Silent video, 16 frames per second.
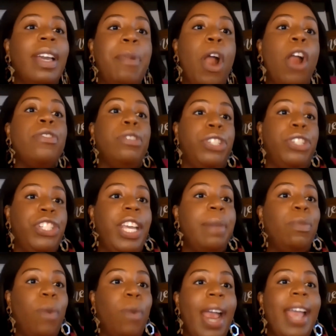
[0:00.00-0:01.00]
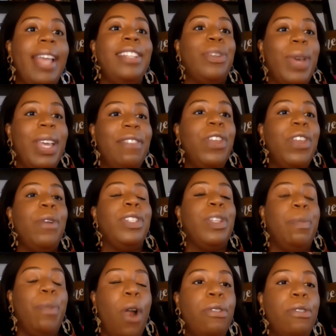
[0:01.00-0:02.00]
partnership, right? So if there
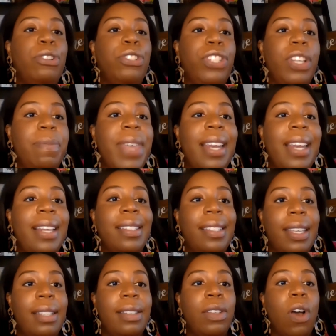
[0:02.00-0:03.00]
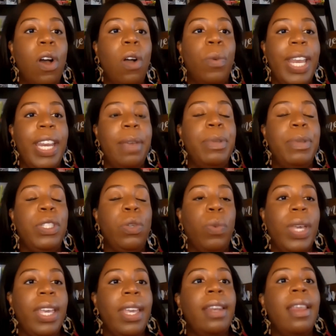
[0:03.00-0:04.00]
is a partnership that exists already
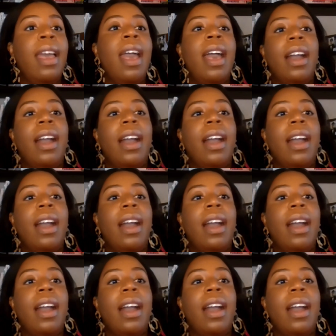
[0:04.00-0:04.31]
between